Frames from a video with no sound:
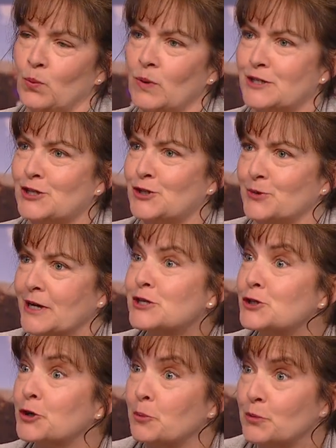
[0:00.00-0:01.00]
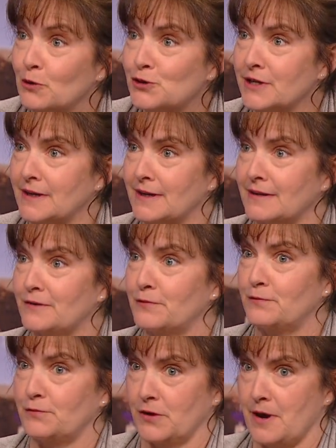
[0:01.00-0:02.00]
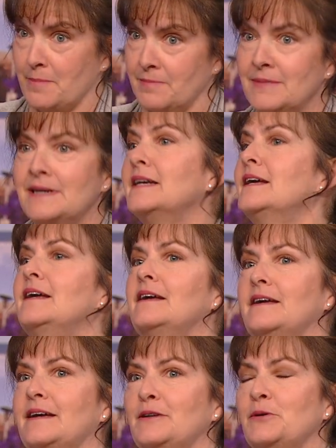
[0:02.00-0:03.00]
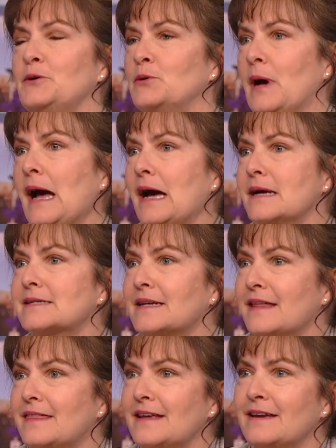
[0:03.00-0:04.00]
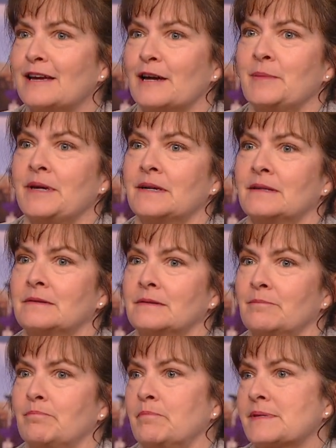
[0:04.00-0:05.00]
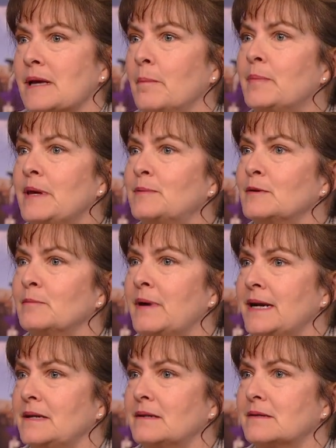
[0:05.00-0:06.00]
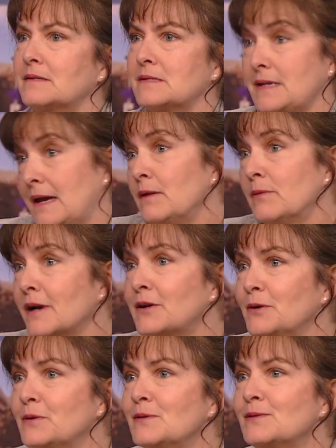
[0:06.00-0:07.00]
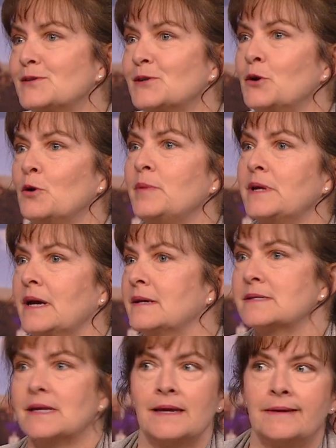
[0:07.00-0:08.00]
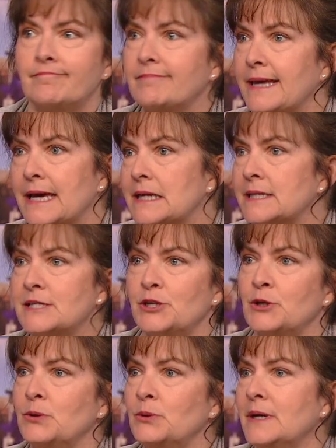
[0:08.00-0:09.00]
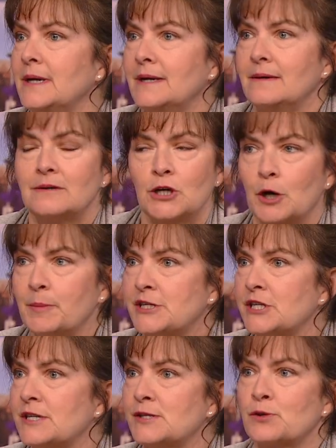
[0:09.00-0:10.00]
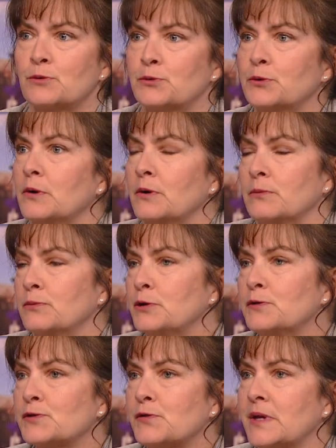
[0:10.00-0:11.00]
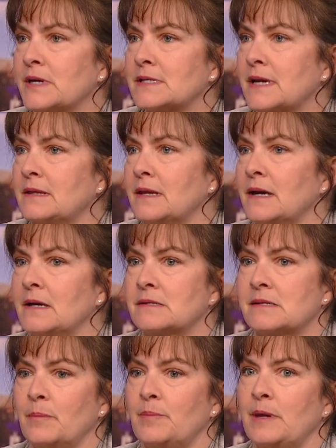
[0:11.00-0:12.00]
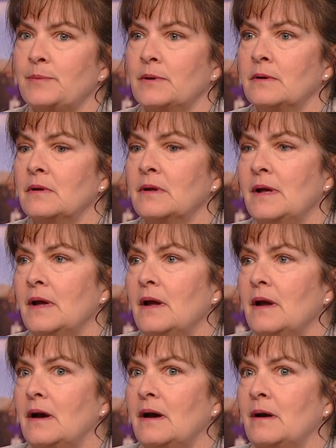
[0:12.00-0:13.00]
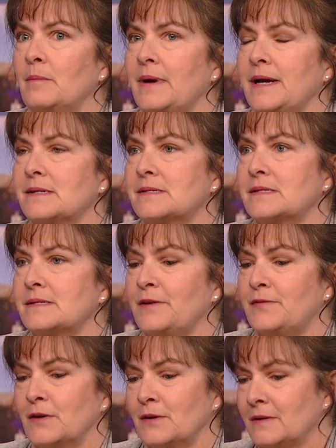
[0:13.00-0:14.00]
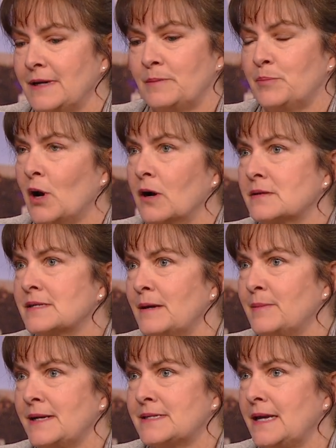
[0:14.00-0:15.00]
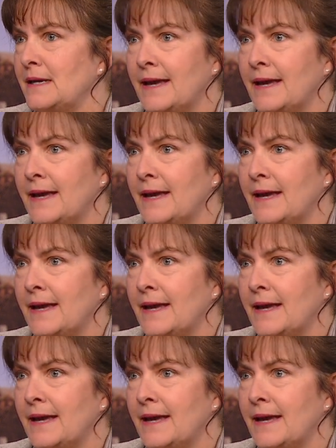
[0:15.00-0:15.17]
which direction you're approaching hmm. it from and who you ask. I think, I mean, uh, some people might say raccoons, you hmm. know, because they get into garbages or, or roofs or things like that. Some people um, might, if they're in parks, they might say